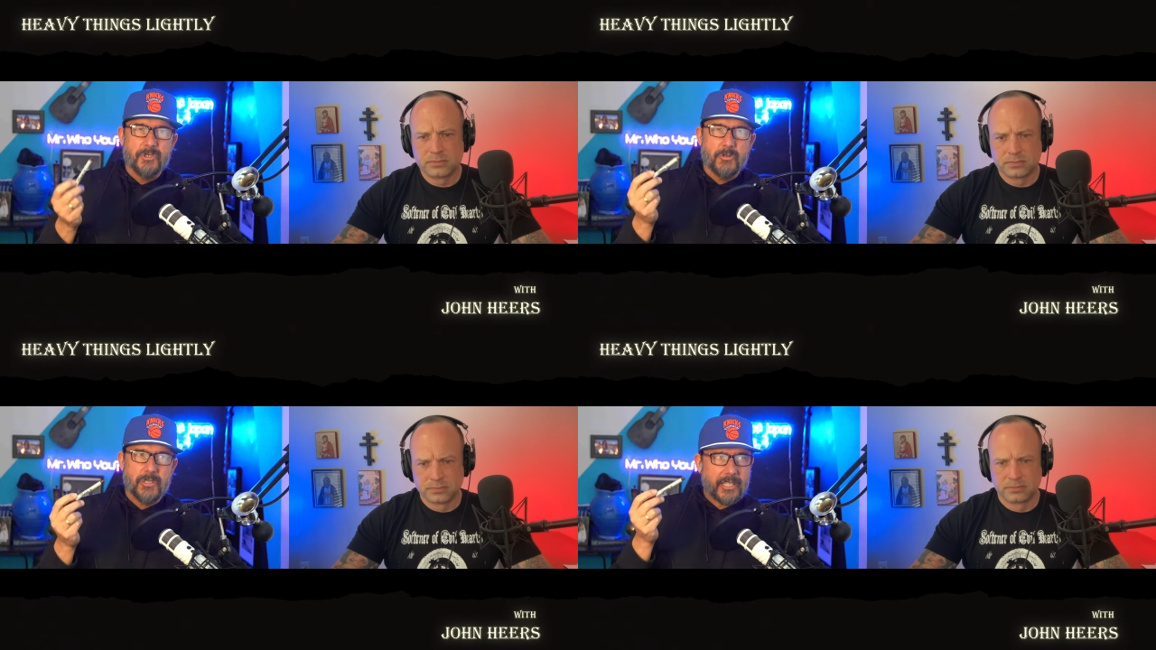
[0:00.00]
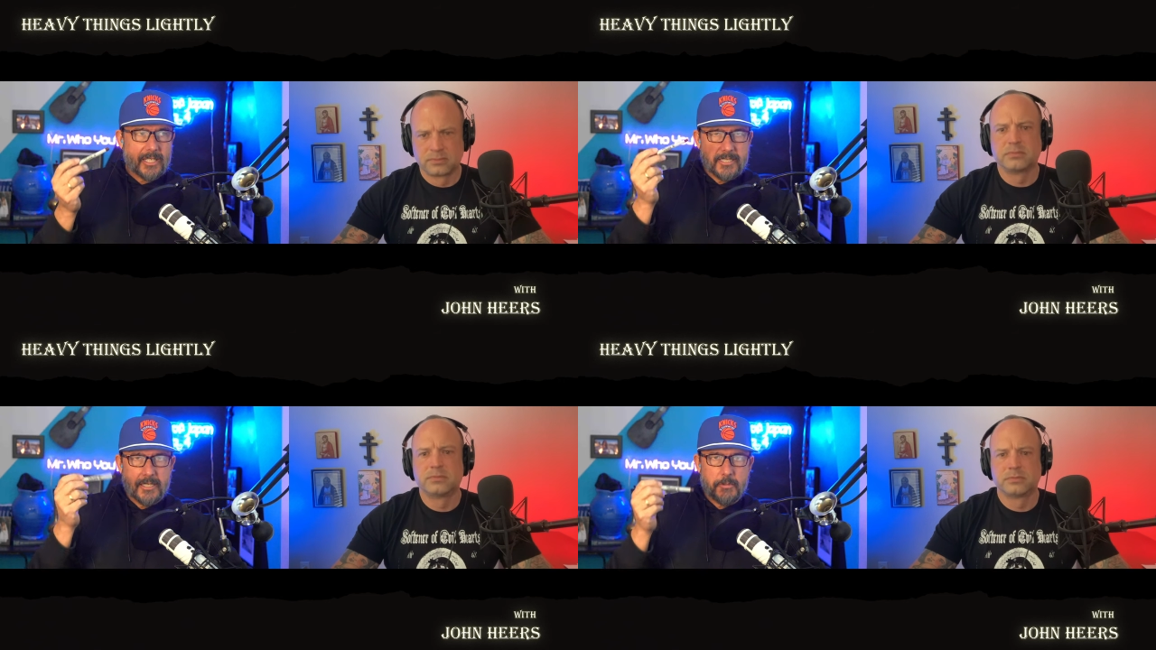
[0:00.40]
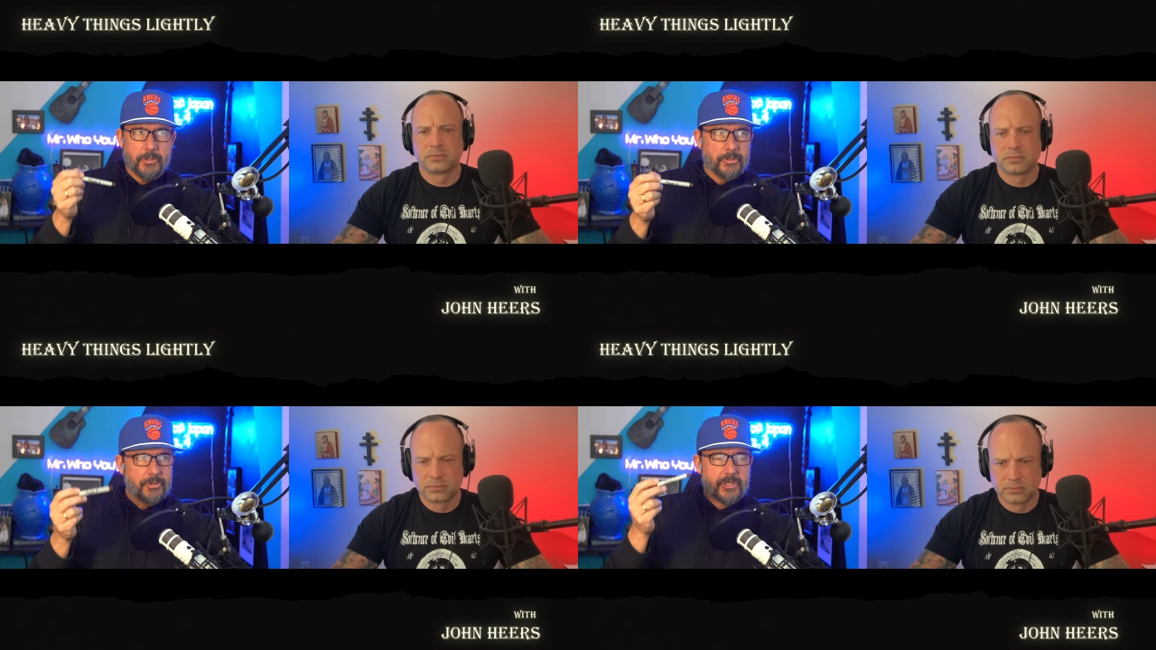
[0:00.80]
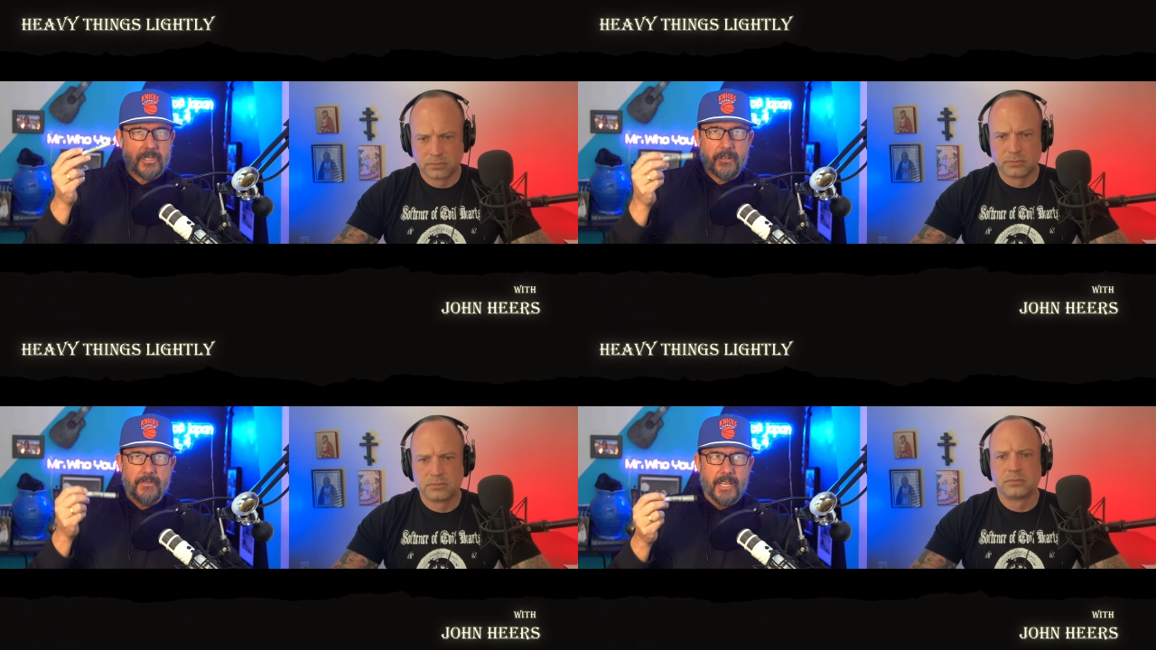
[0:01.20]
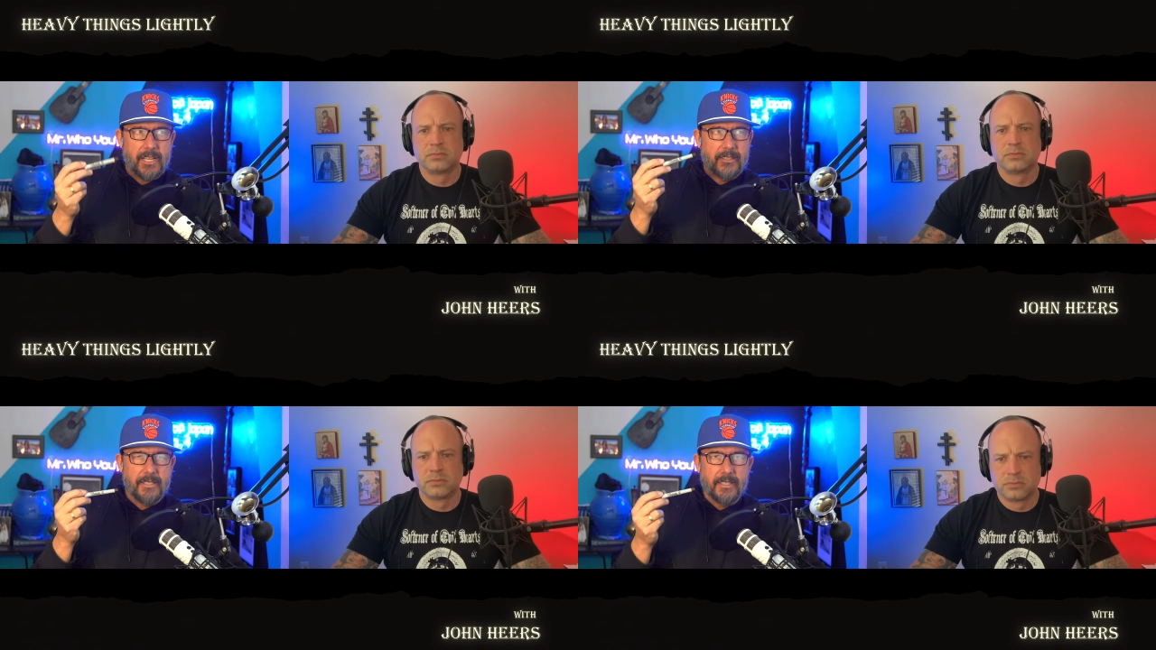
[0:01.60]
Speaker 1: this was like a diminution of
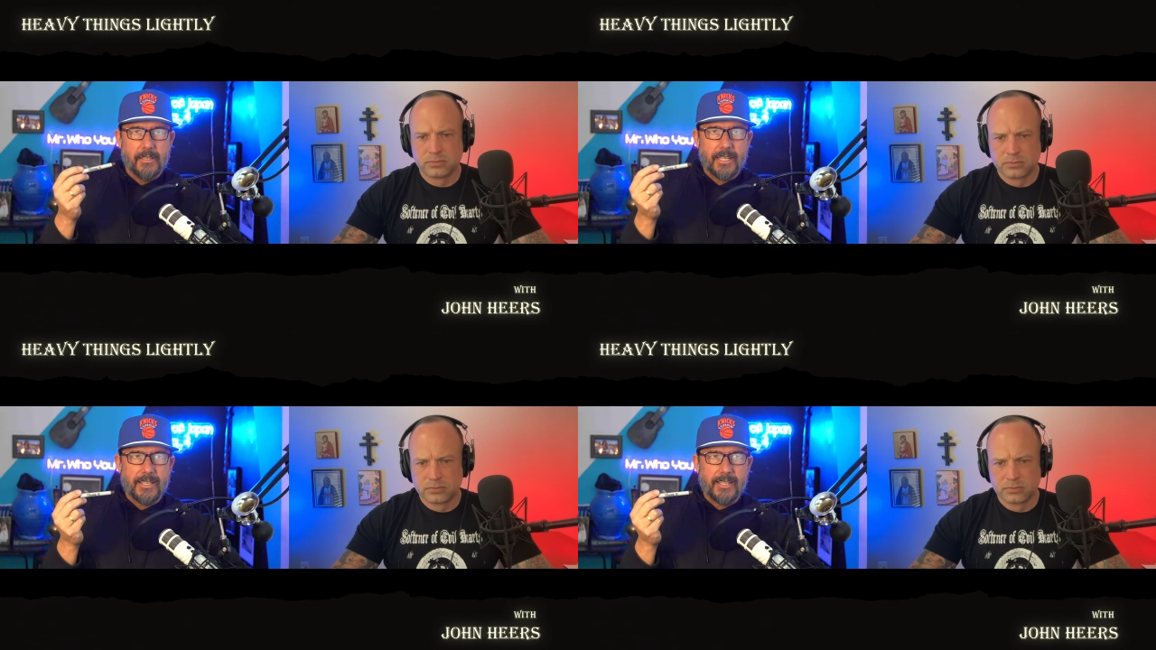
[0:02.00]
the idea.